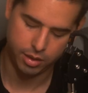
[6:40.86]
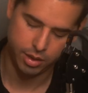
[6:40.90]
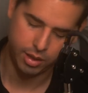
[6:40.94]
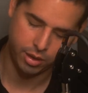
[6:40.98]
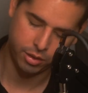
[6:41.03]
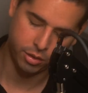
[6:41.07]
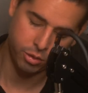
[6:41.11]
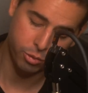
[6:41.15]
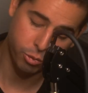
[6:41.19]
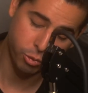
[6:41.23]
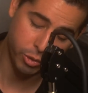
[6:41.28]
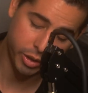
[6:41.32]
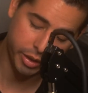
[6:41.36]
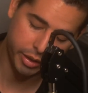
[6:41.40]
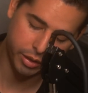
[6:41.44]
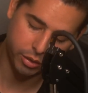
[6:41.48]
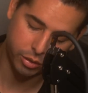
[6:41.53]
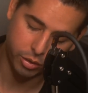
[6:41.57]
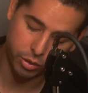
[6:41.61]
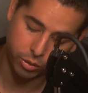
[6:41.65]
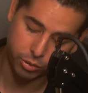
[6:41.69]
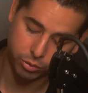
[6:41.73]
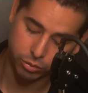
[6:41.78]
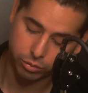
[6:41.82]
and you really
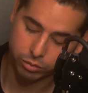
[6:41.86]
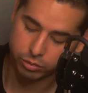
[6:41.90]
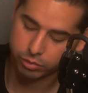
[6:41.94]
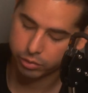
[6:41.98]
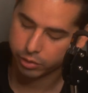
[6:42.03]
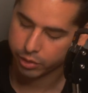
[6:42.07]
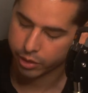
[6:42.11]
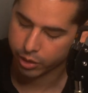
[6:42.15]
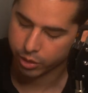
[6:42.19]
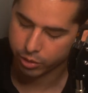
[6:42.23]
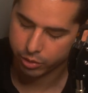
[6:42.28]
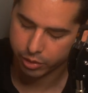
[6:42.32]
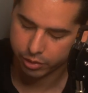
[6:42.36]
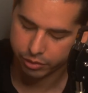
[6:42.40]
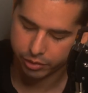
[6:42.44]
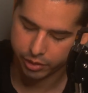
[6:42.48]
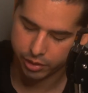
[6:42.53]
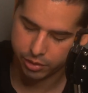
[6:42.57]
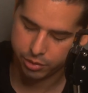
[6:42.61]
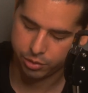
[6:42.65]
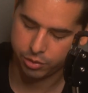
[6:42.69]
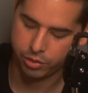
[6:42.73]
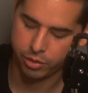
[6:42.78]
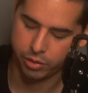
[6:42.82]
don't know if
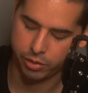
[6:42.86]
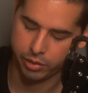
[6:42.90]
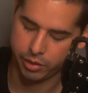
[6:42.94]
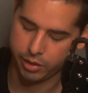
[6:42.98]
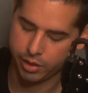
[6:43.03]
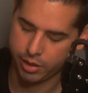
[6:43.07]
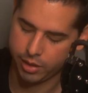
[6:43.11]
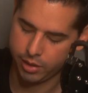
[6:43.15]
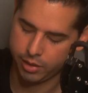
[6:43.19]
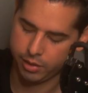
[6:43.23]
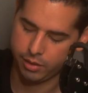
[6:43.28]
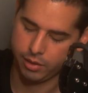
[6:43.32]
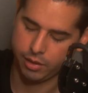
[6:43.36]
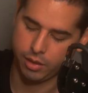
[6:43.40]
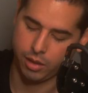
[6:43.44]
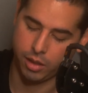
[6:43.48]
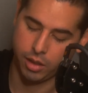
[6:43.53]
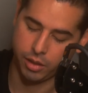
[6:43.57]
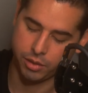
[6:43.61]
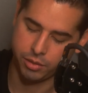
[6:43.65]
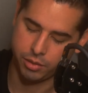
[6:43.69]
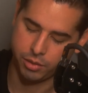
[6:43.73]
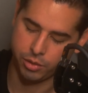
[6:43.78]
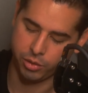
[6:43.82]
it's turned on
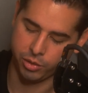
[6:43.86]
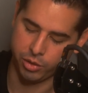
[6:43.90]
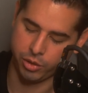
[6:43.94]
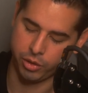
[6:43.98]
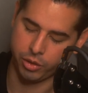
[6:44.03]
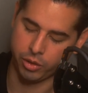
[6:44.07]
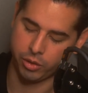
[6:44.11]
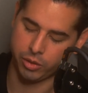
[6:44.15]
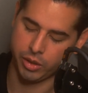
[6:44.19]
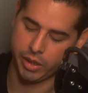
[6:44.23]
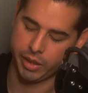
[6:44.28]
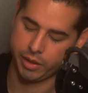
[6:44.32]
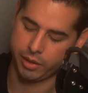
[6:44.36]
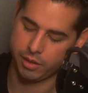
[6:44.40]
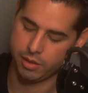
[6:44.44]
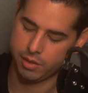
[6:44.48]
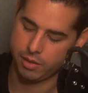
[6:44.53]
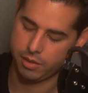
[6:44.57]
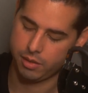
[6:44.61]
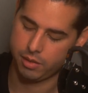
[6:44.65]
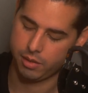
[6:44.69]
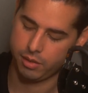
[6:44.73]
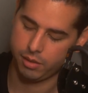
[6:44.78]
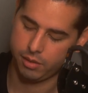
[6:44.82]
until you go like
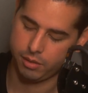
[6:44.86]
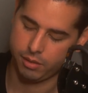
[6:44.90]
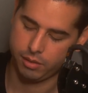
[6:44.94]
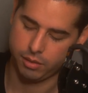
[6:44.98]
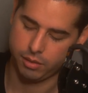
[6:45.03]
this,